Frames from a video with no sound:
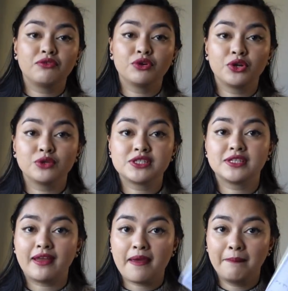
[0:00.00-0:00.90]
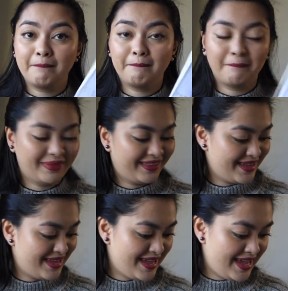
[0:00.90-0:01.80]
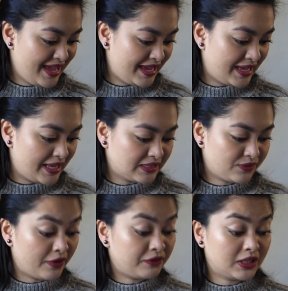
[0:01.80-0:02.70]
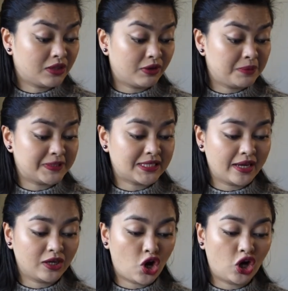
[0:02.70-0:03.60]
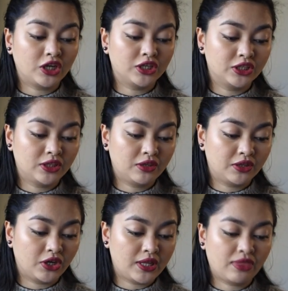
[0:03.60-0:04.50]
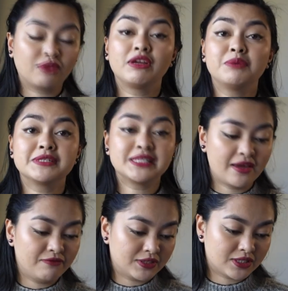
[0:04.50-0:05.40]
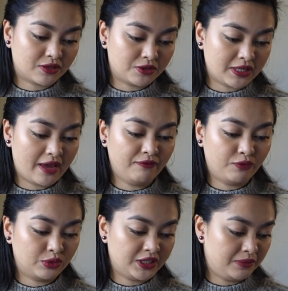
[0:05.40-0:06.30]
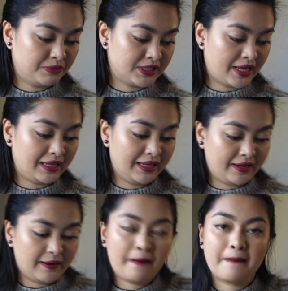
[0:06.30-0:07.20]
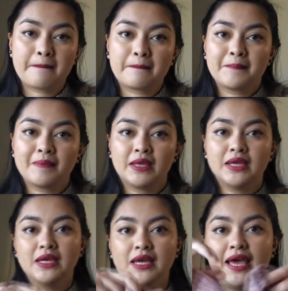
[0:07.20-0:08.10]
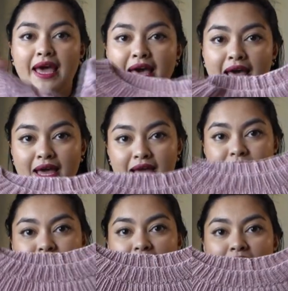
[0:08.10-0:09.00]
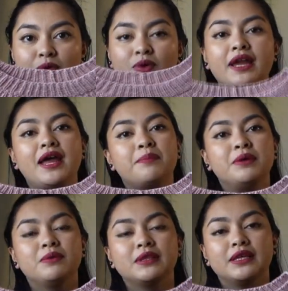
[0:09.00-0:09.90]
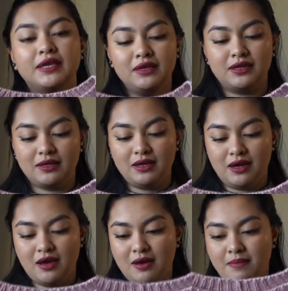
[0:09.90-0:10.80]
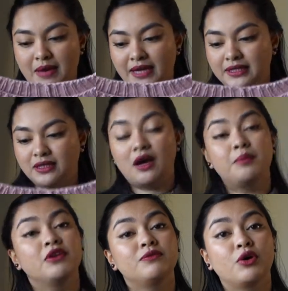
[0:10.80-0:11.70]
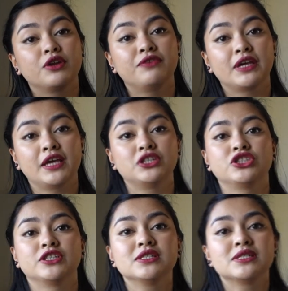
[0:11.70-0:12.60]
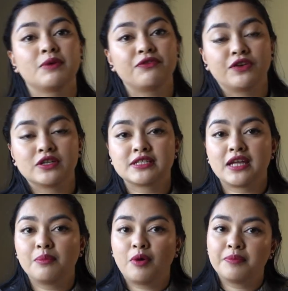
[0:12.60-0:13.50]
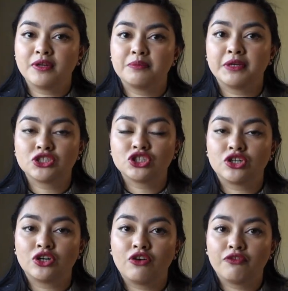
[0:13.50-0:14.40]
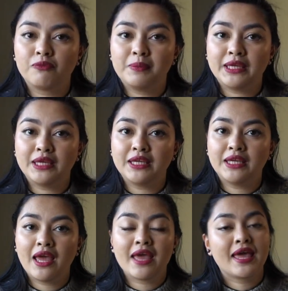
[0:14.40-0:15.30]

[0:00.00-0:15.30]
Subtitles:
wrote notes today. It's 53% cotton, 33% viscose, and 14% linen. And I'm quite happy with it. I did a couple of modifications, but first I'll pop in a picture of me